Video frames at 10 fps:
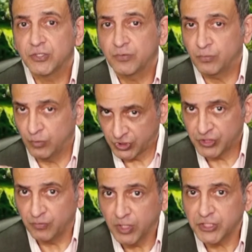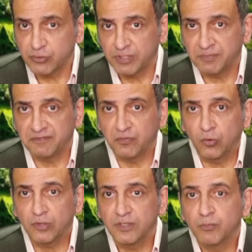what she was doing
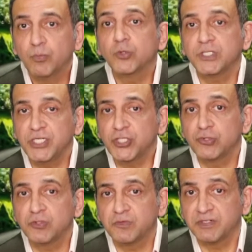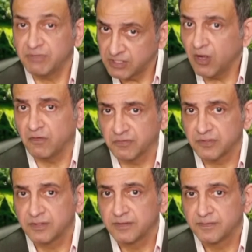before, both issues were resolved
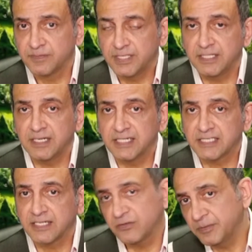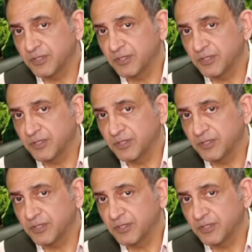in less than 3